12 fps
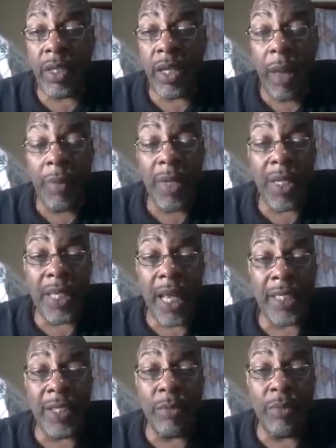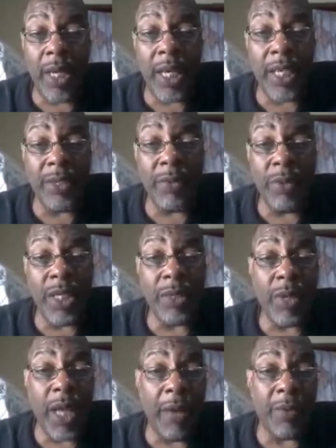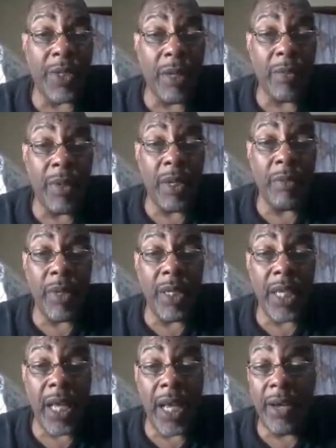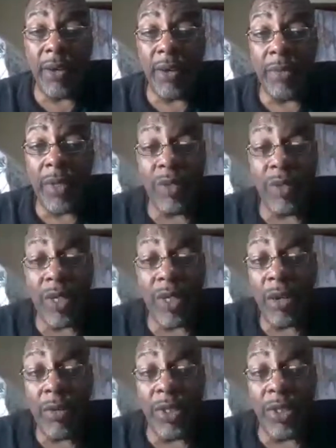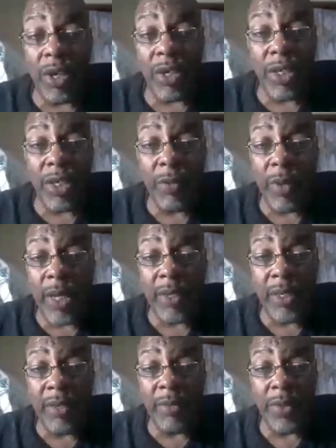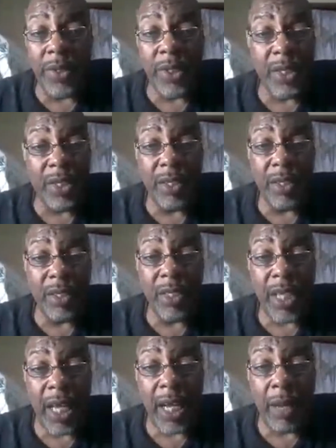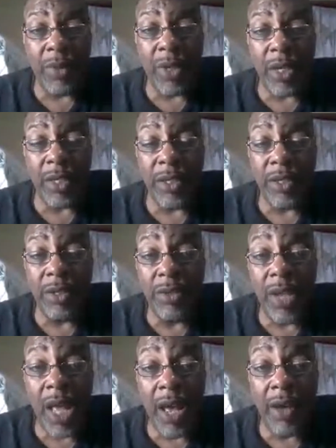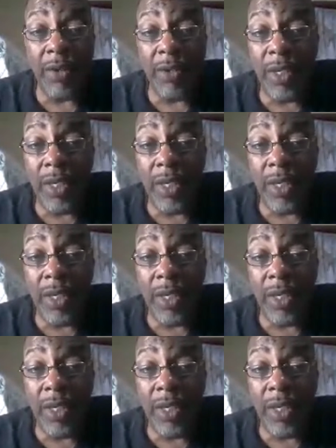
I mean, it's not so big as it was when I was coming in, but now, I mean, you can always talk to your relatives just like I'm talking to you now.